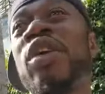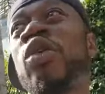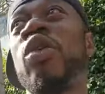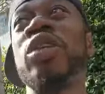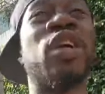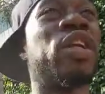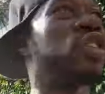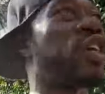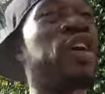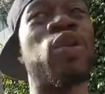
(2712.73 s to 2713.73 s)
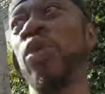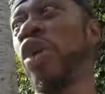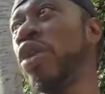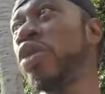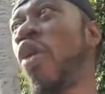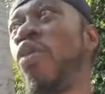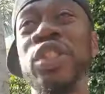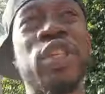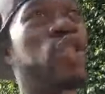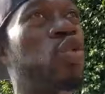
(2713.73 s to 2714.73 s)
across the other side of the world over
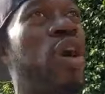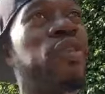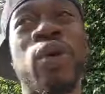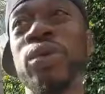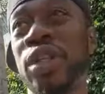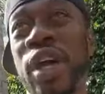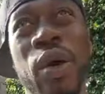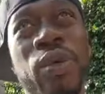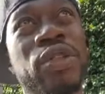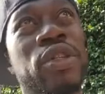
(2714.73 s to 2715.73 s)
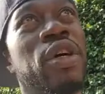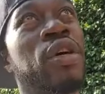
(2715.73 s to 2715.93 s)
10, 12, 13 hours